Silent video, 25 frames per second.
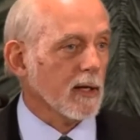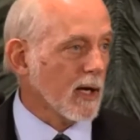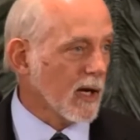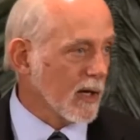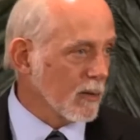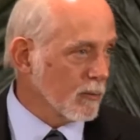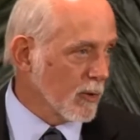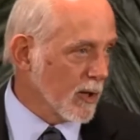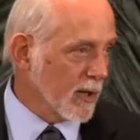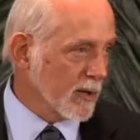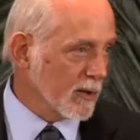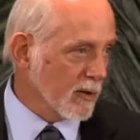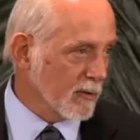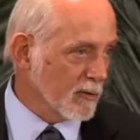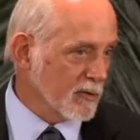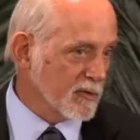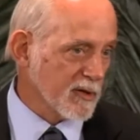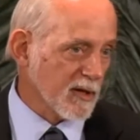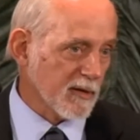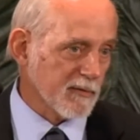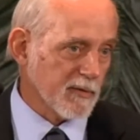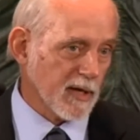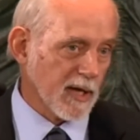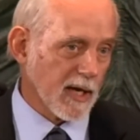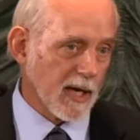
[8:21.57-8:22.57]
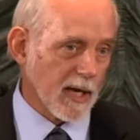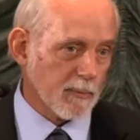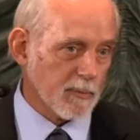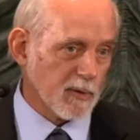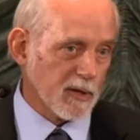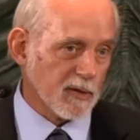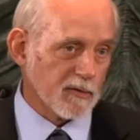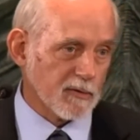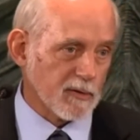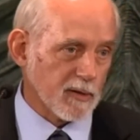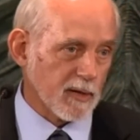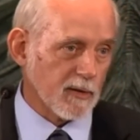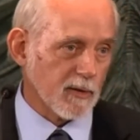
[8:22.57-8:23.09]
I want those 7
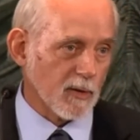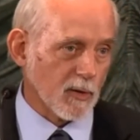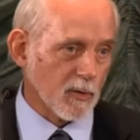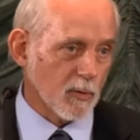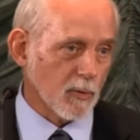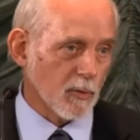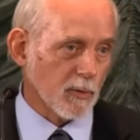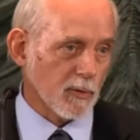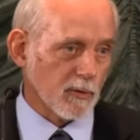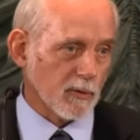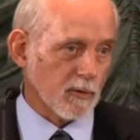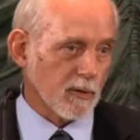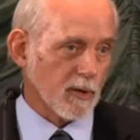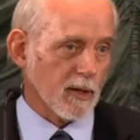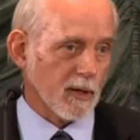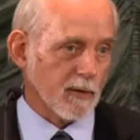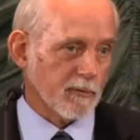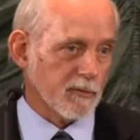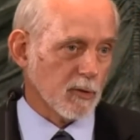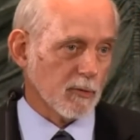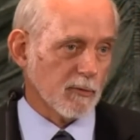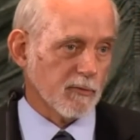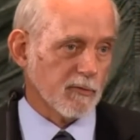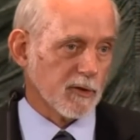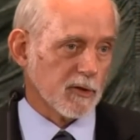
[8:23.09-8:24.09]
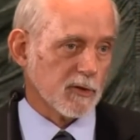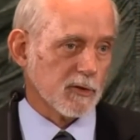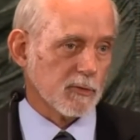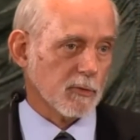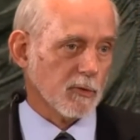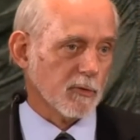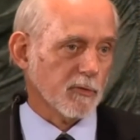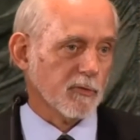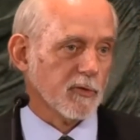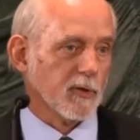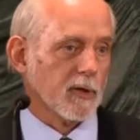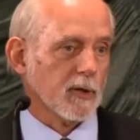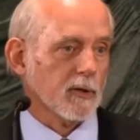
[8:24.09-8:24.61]
habits in the corner of your
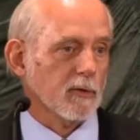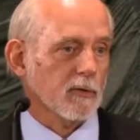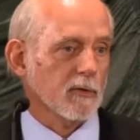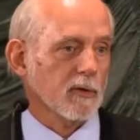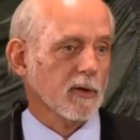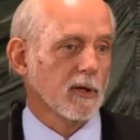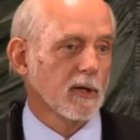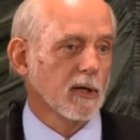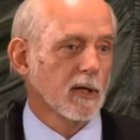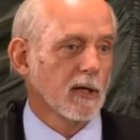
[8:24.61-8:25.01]
visual field.